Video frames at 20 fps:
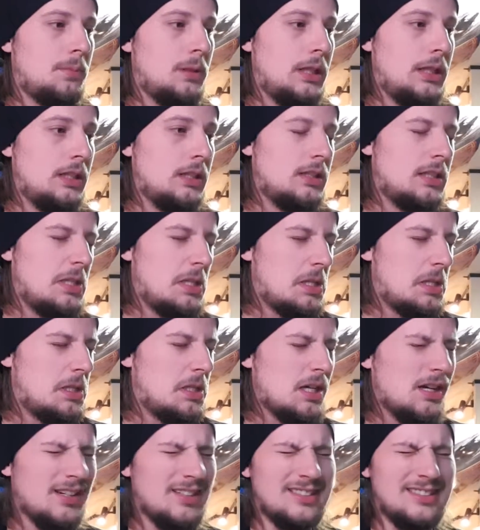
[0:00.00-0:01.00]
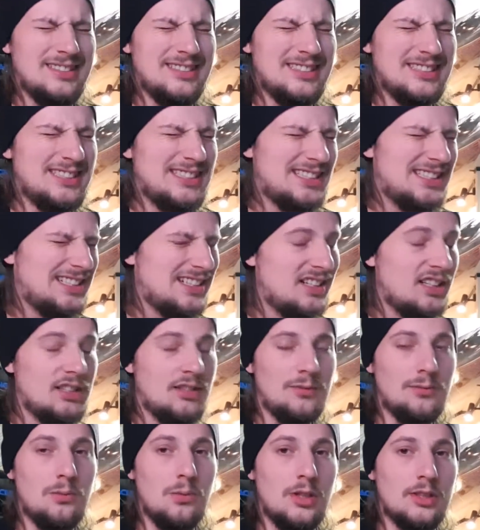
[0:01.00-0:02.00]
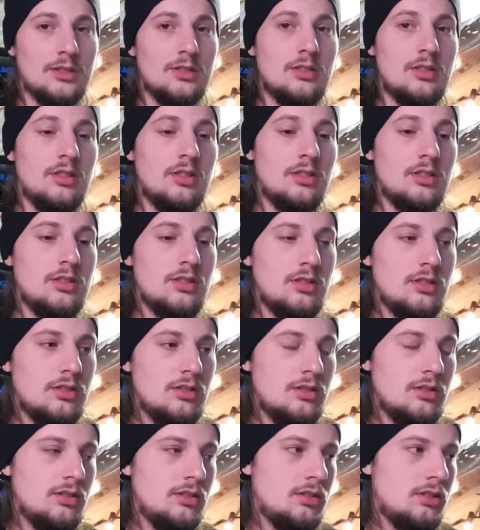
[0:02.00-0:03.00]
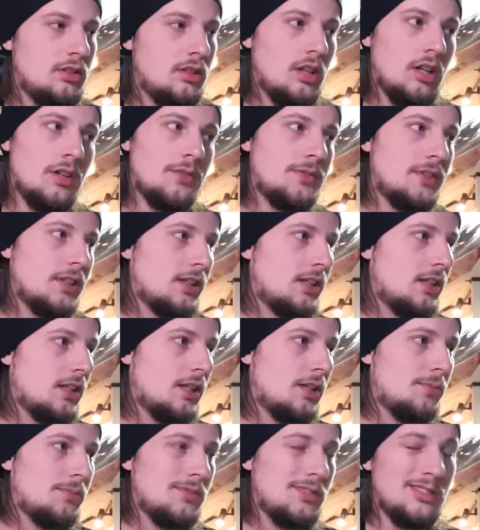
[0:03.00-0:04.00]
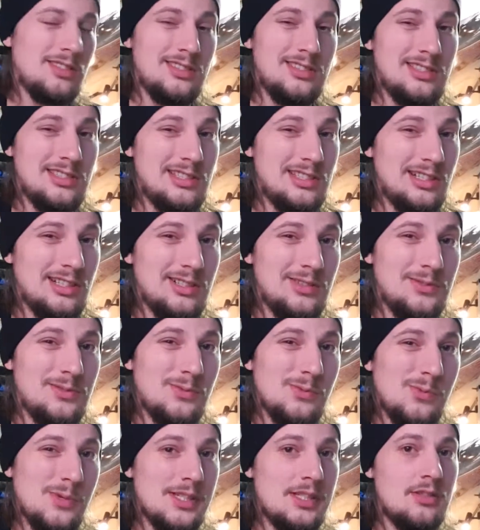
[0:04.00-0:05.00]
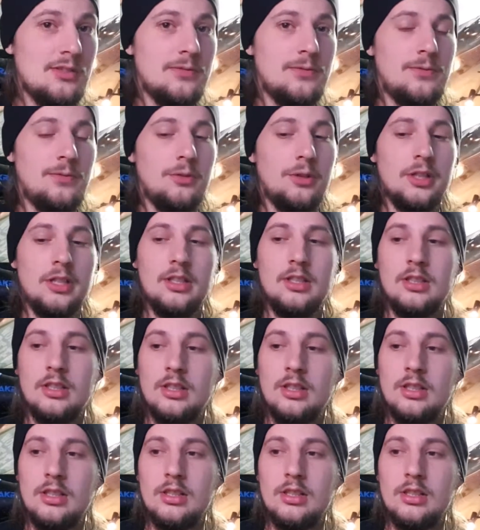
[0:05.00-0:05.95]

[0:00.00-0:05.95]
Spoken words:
Played a ton of Watch Dogs. Loved that game. A ton of The Witcher 3.